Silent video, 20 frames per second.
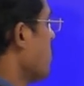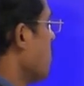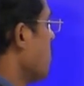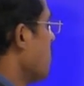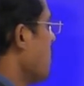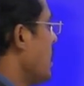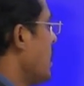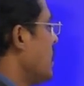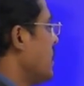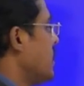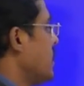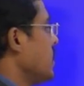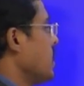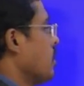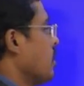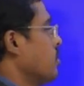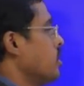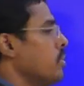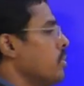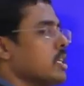melting
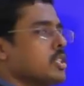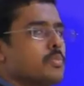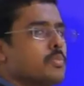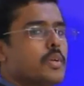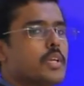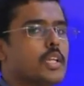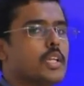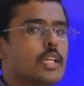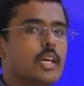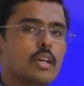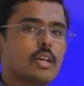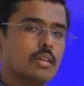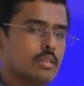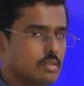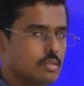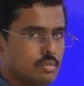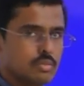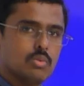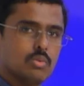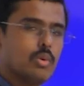of the base material.
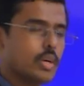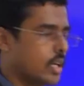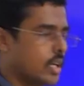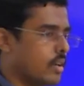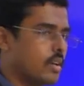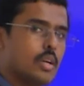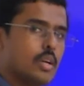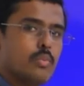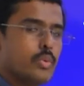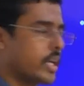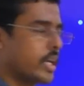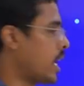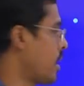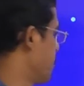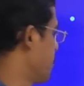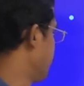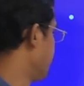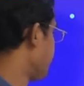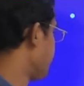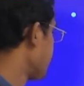Okay, now we
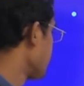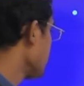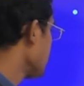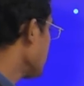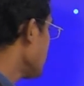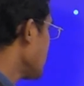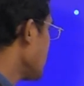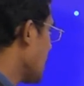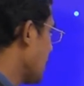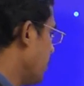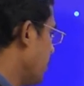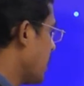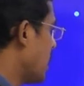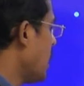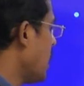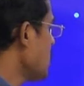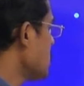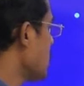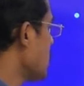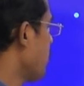came.
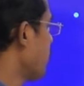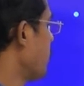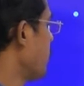Because